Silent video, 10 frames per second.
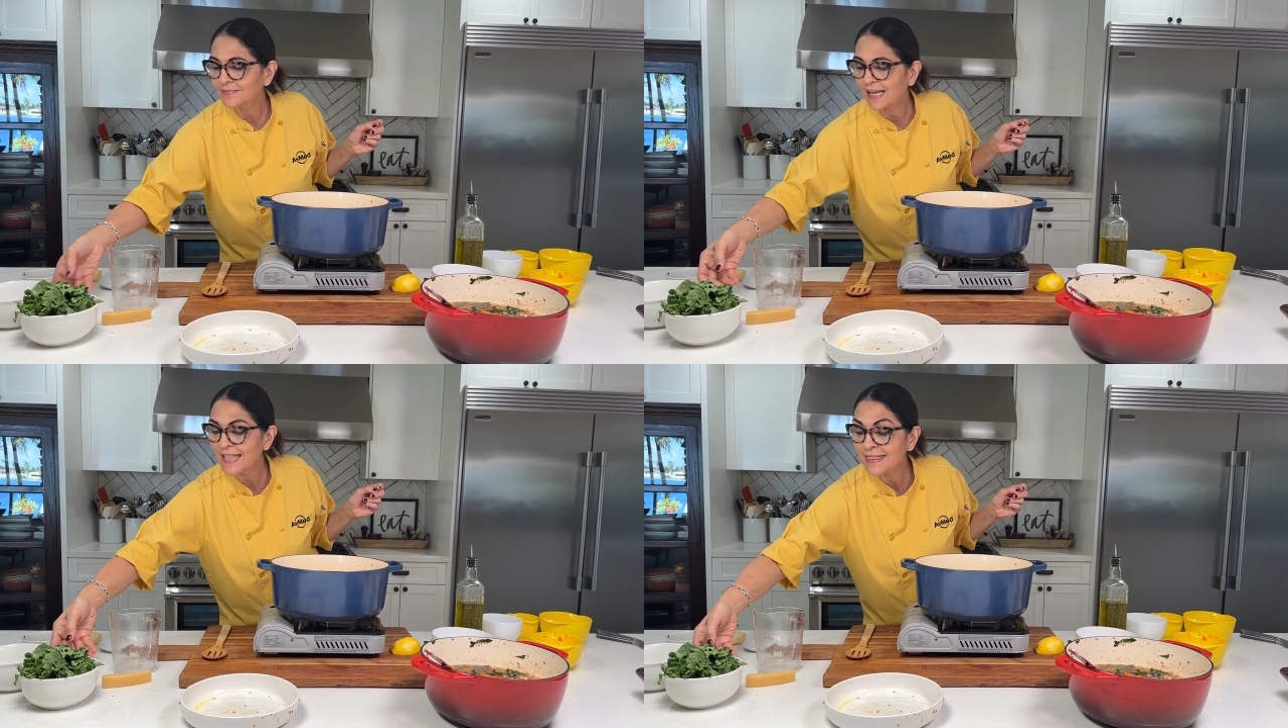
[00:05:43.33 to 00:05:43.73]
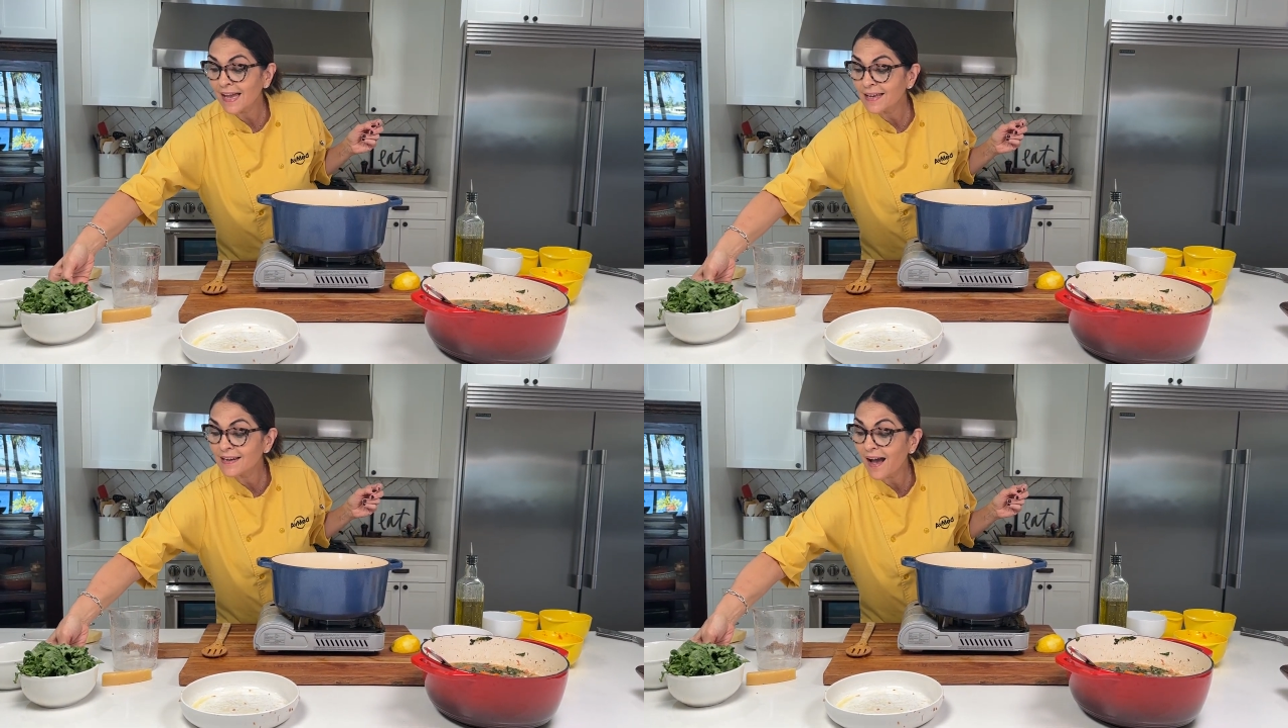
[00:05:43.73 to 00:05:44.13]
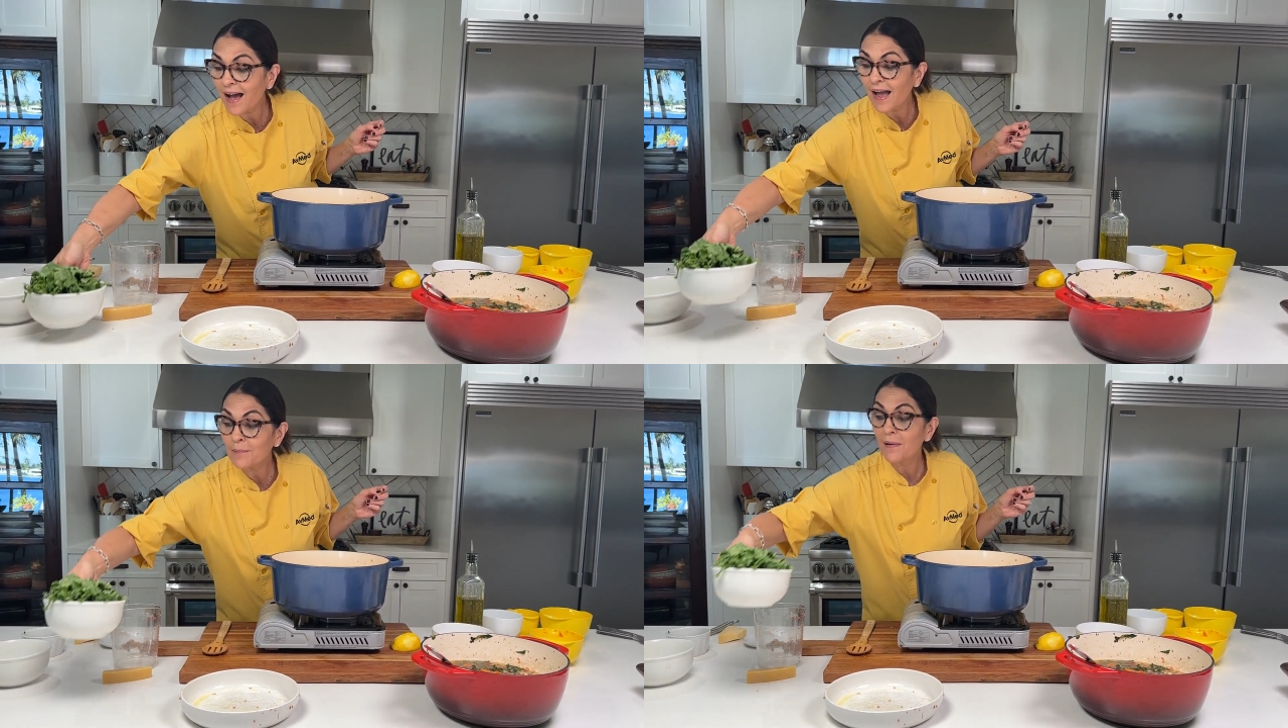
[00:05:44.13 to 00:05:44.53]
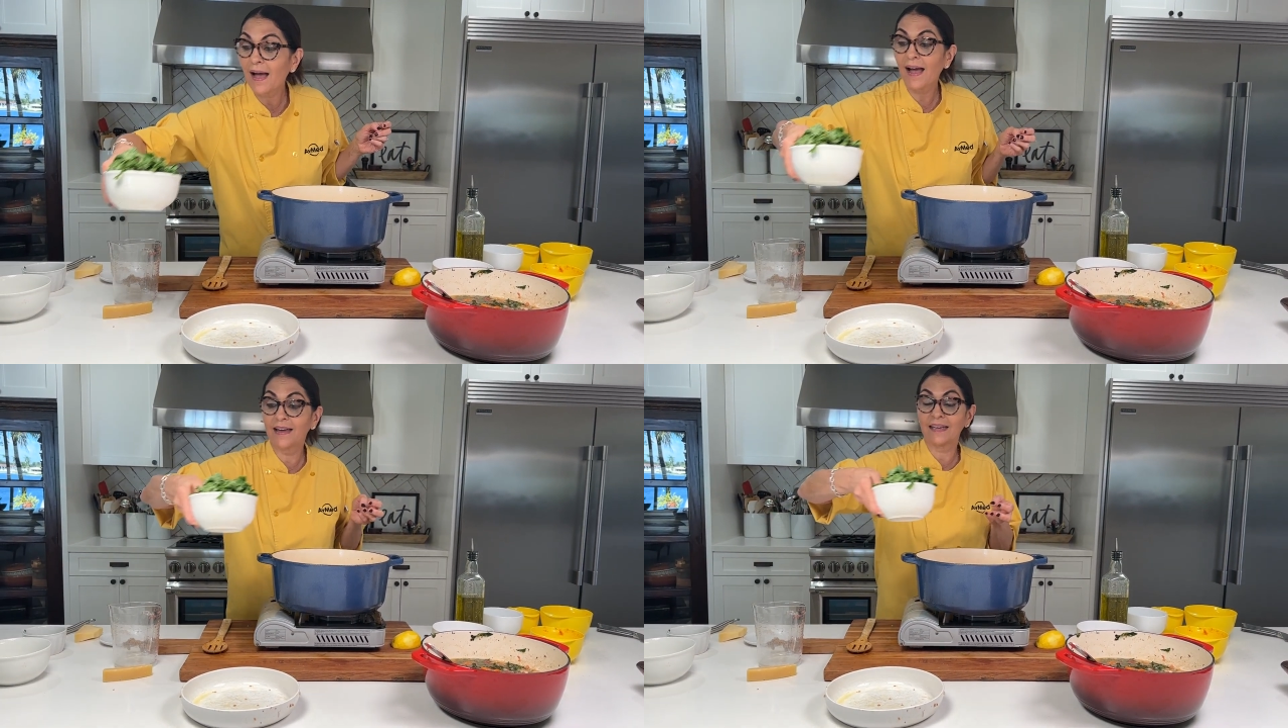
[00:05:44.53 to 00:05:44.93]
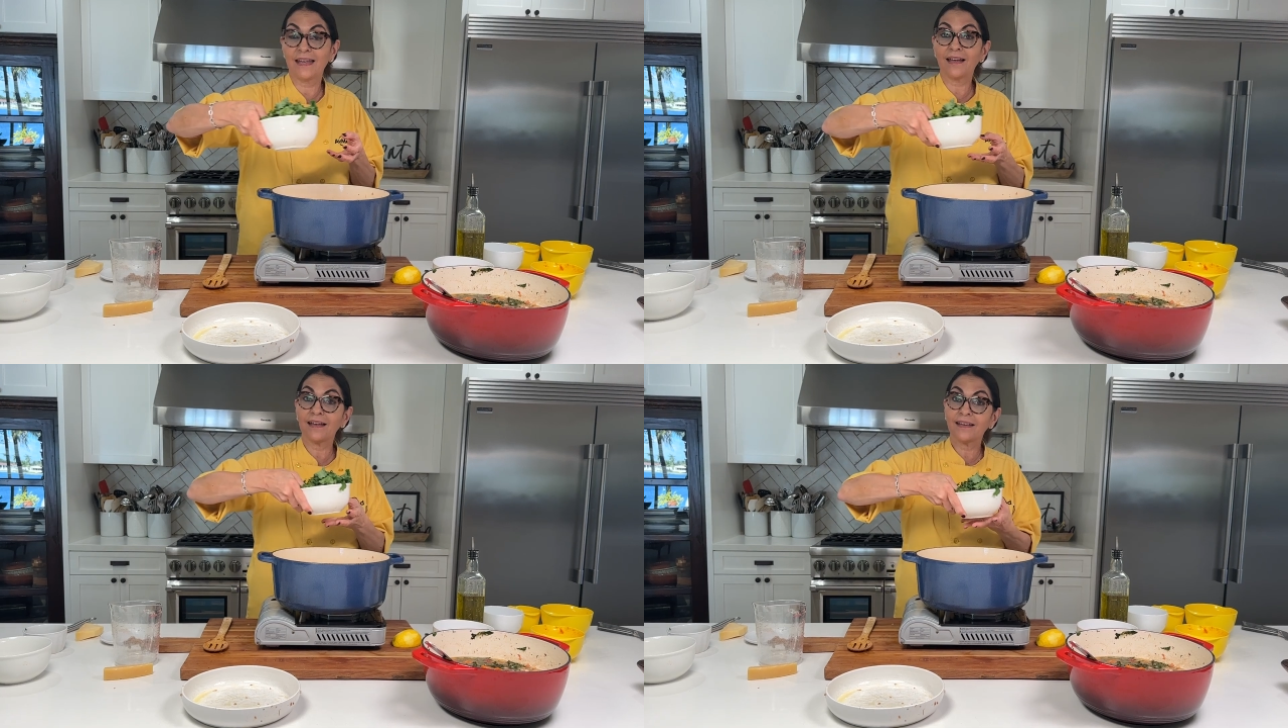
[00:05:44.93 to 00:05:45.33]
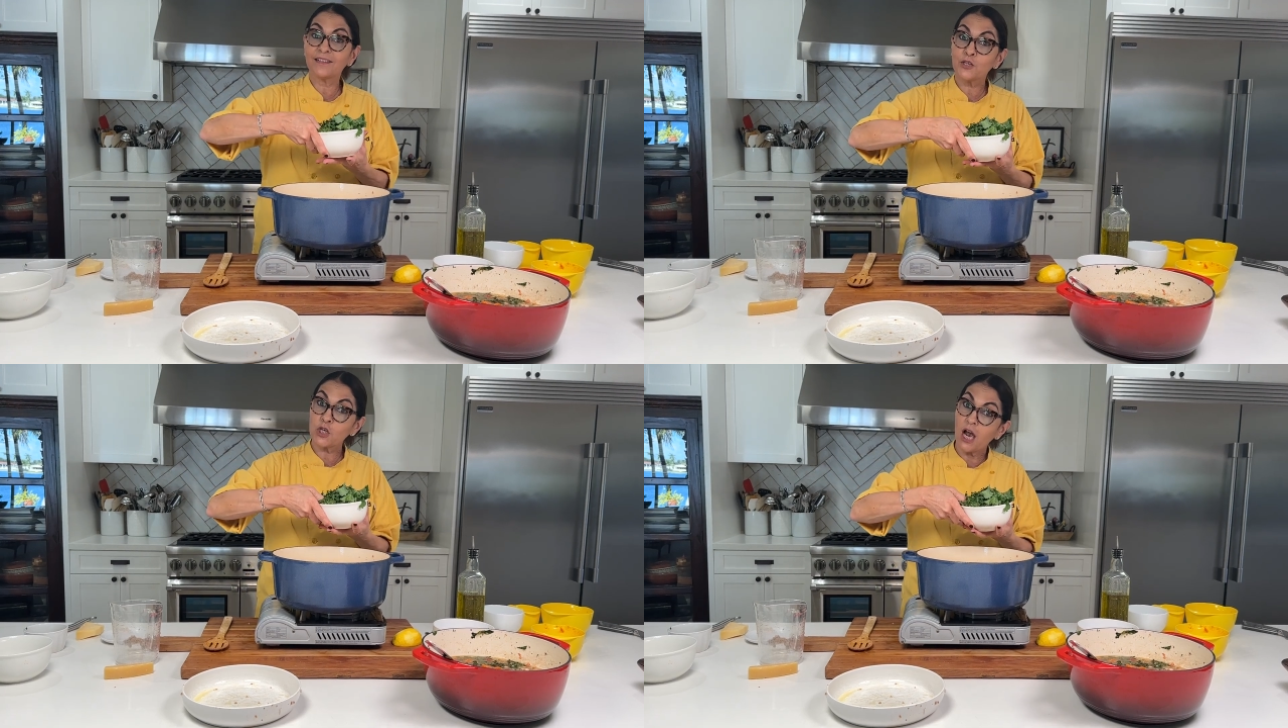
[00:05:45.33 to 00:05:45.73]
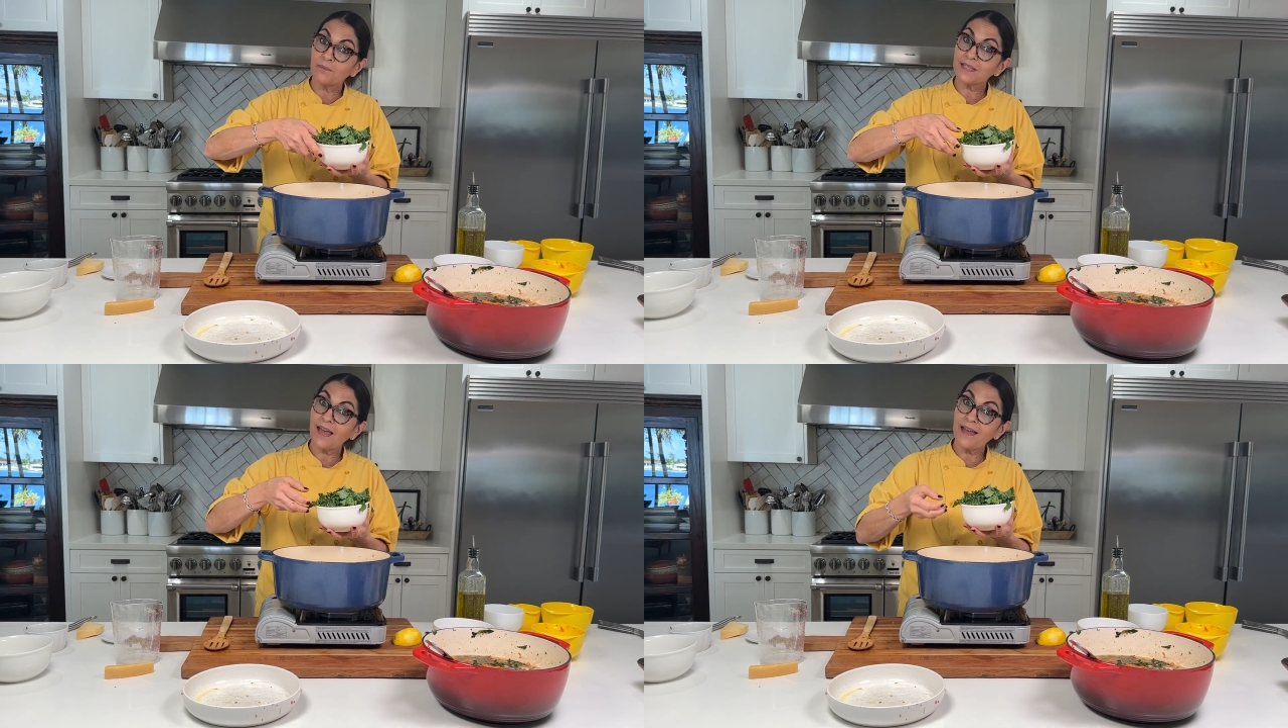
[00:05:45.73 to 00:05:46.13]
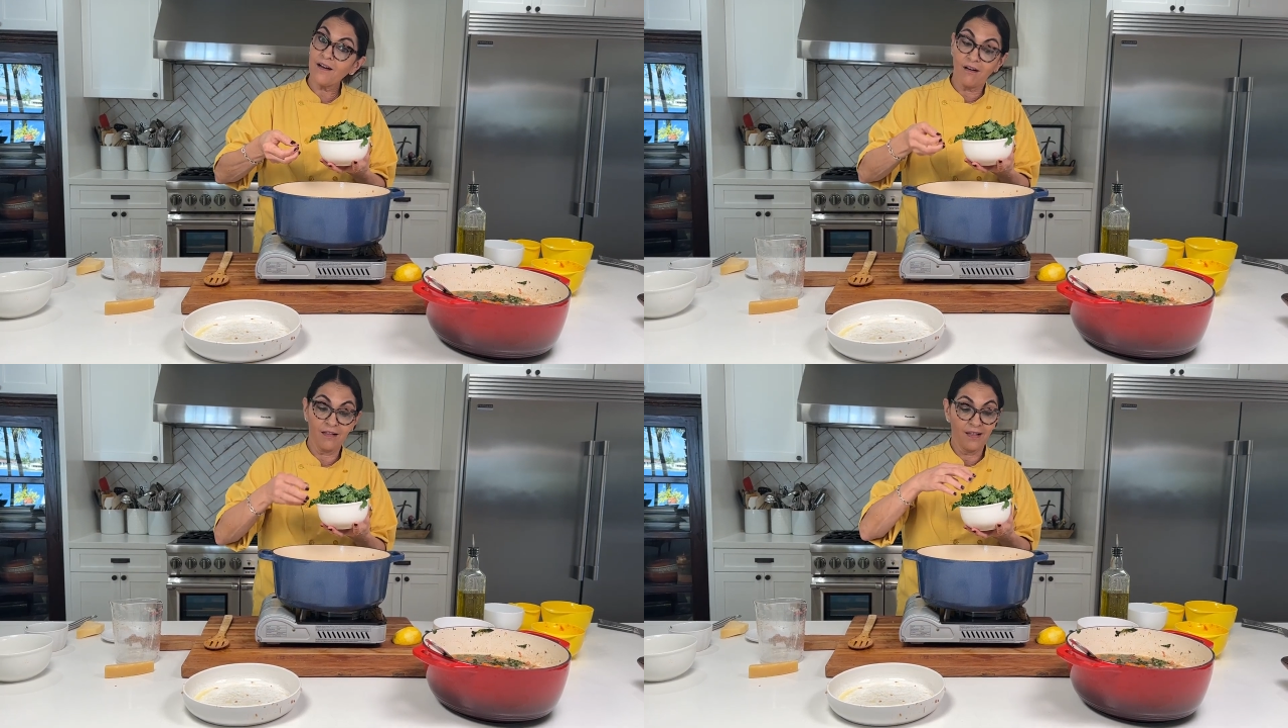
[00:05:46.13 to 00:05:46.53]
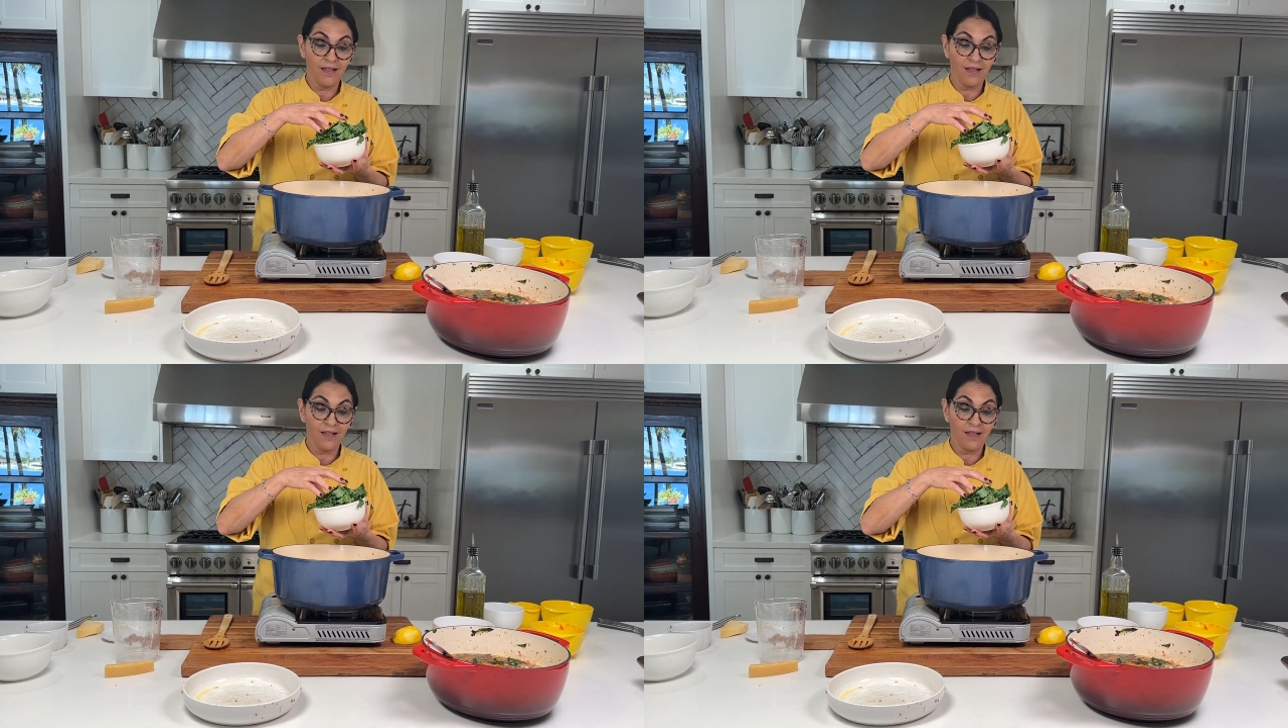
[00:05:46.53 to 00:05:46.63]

And then I'm adding chopped kale.